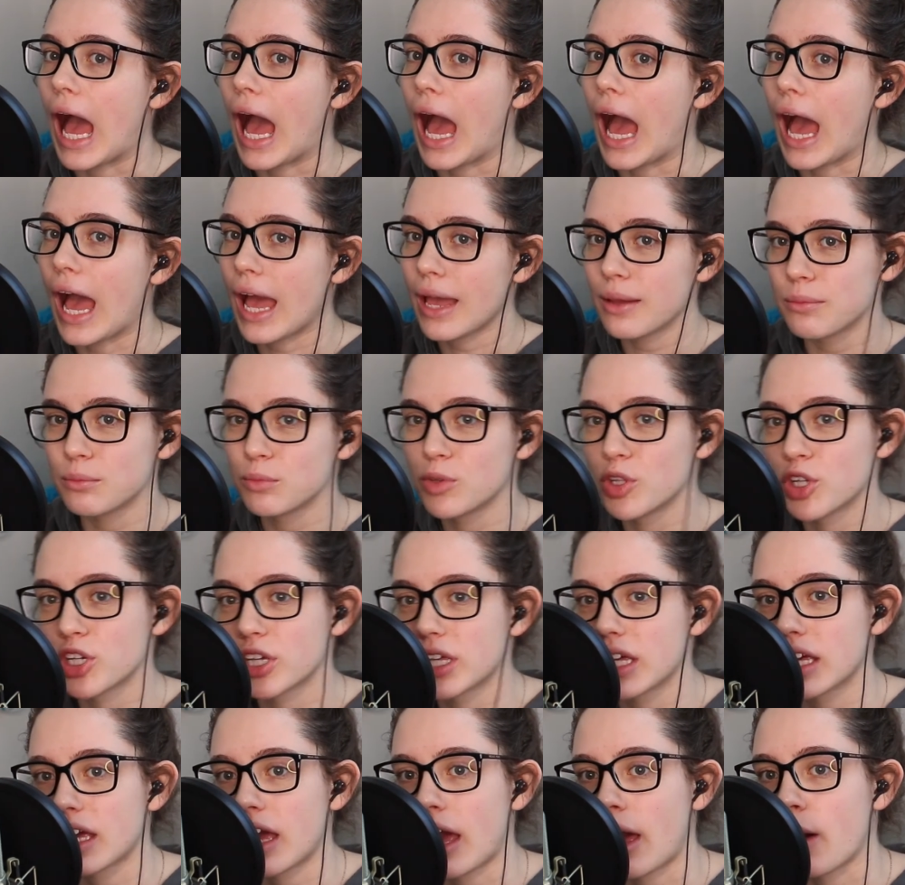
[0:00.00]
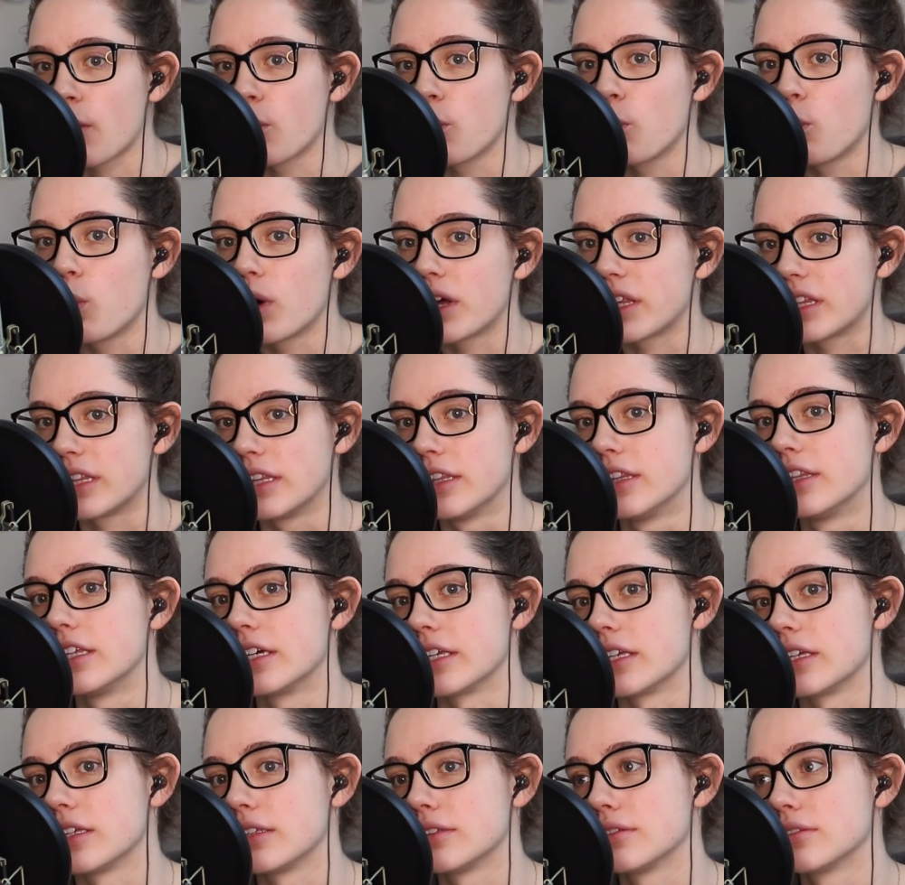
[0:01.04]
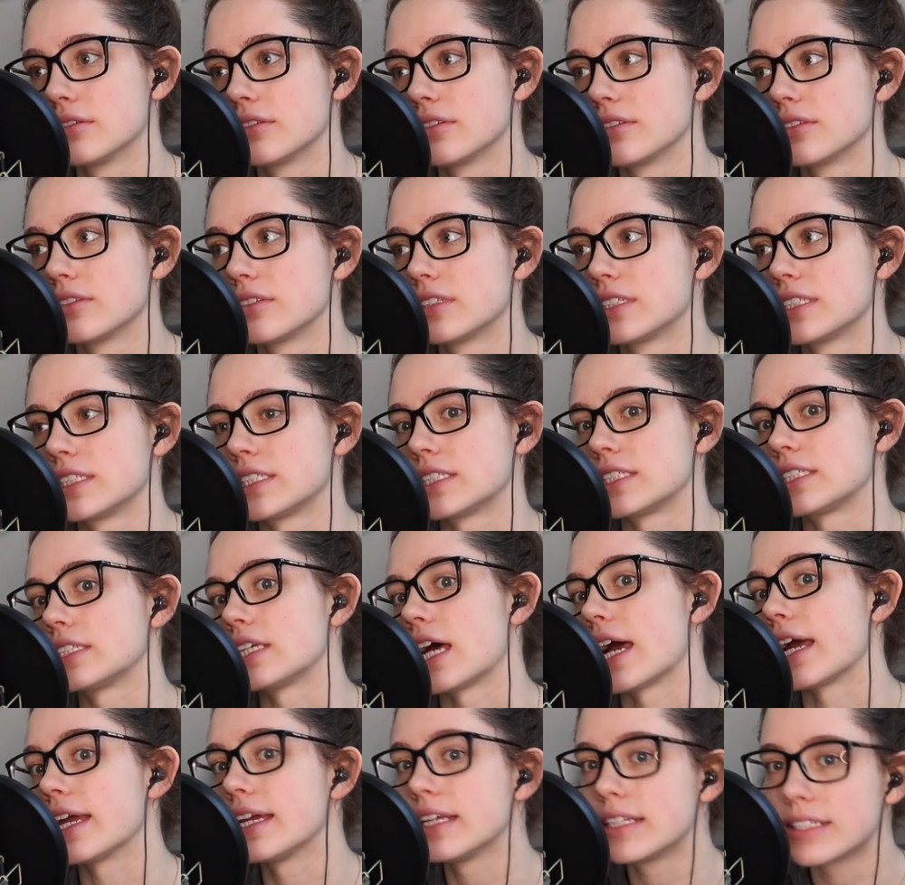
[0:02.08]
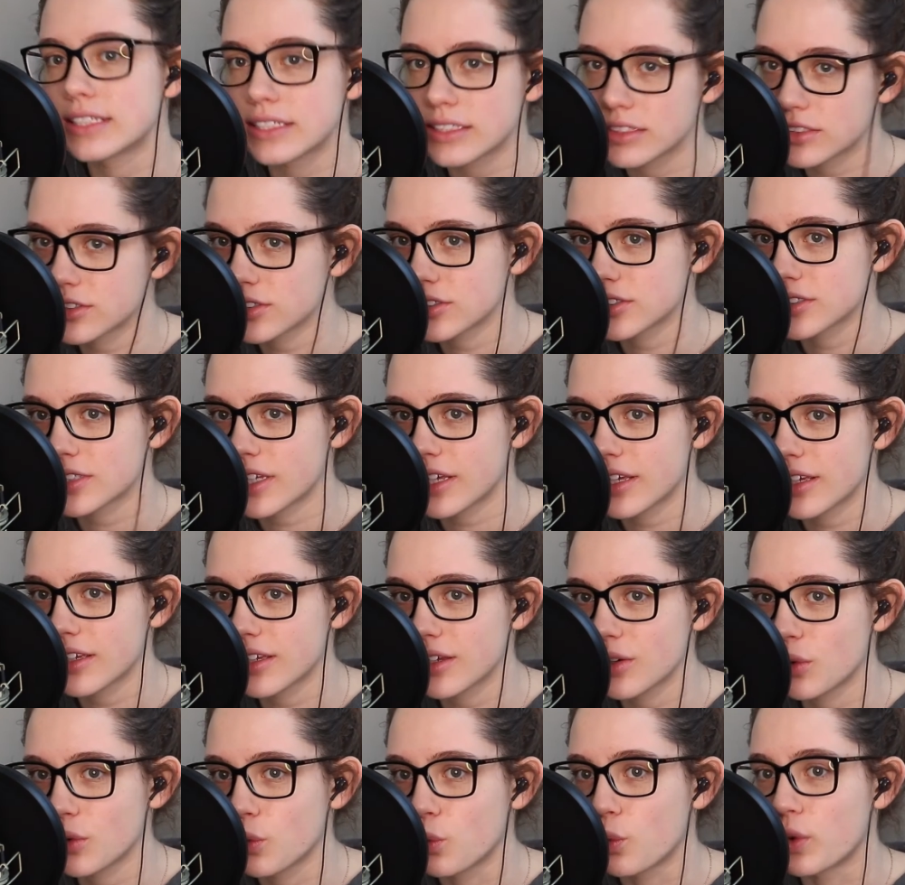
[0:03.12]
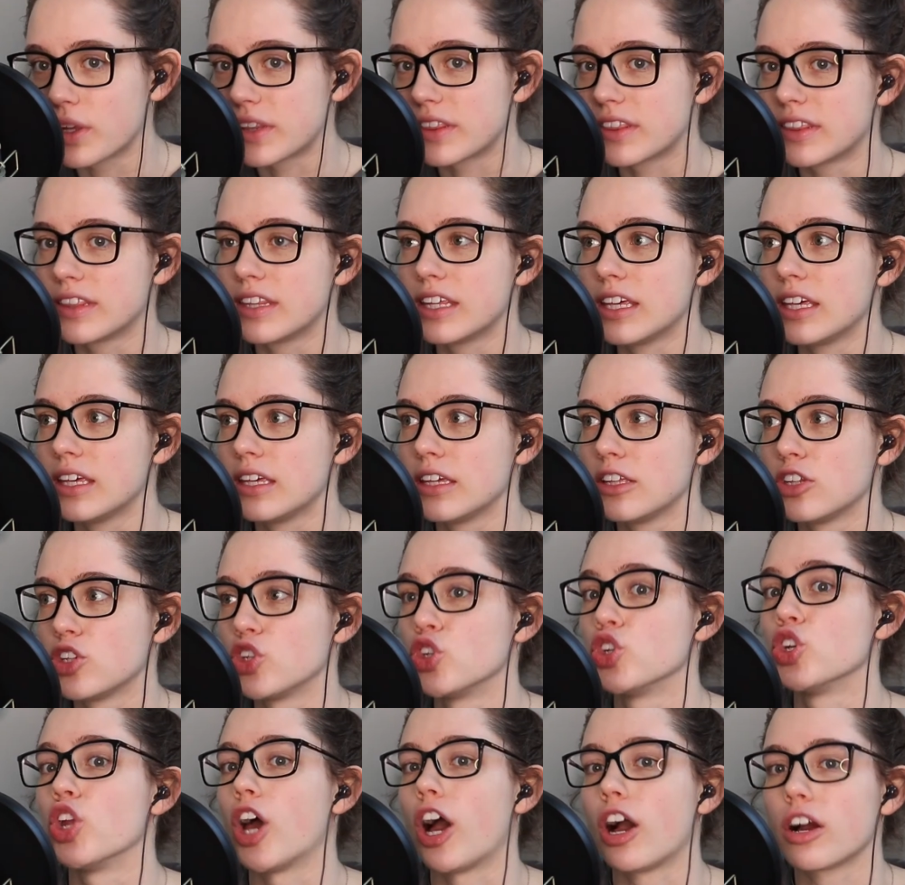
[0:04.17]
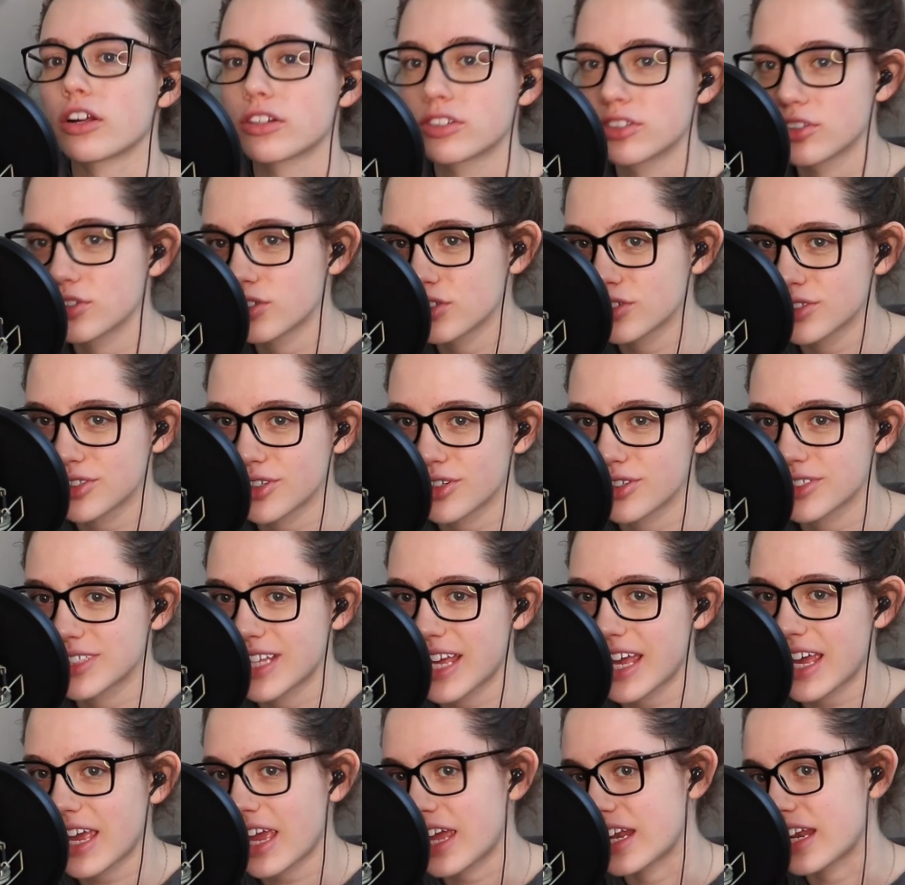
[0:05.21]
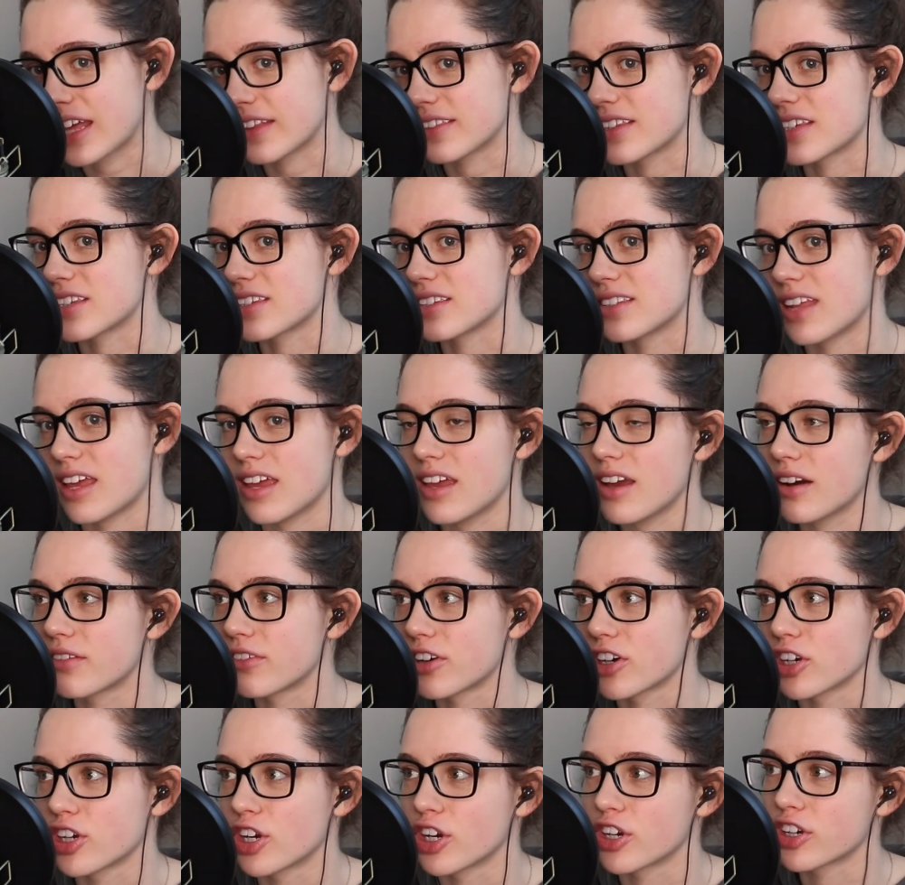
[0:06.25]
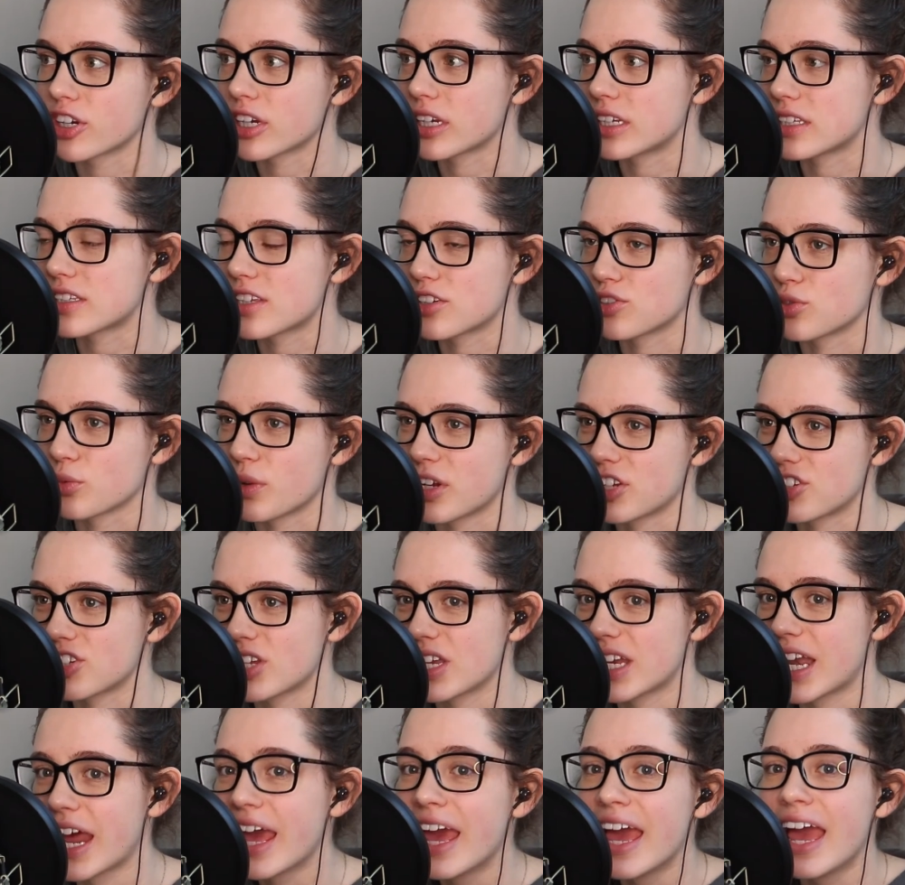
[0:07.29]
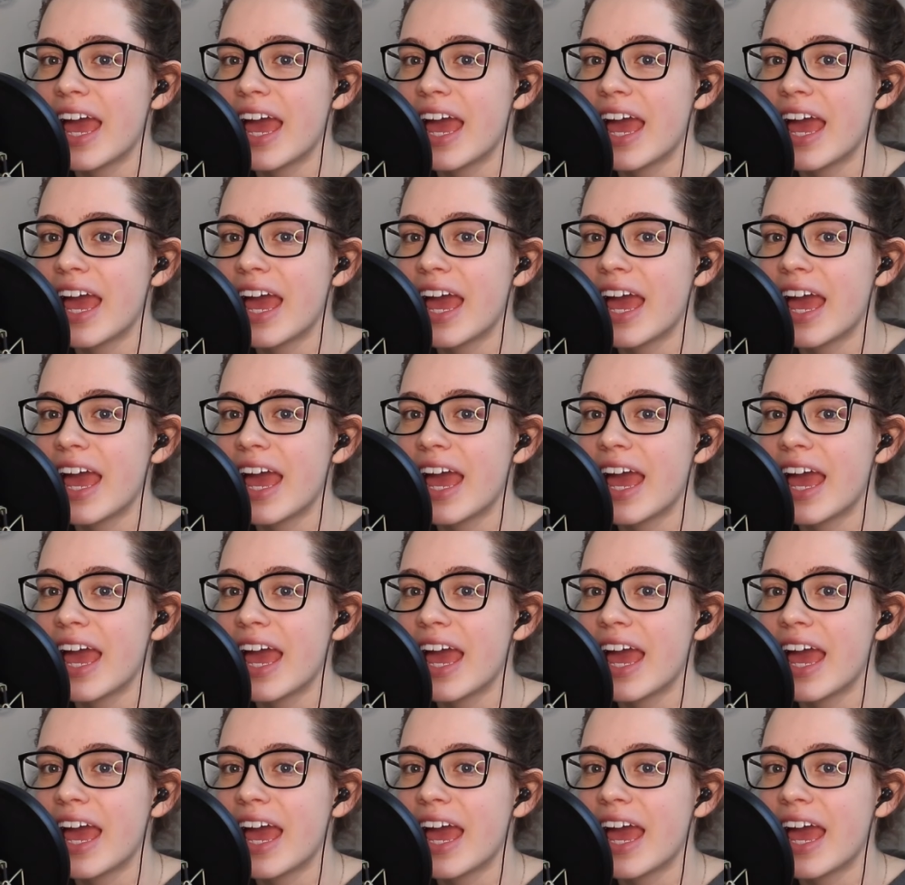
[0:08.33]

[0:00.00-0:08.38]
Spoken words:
I'm looking at what the scientists are saying, what the doctors are saying, and at the state of our current situation,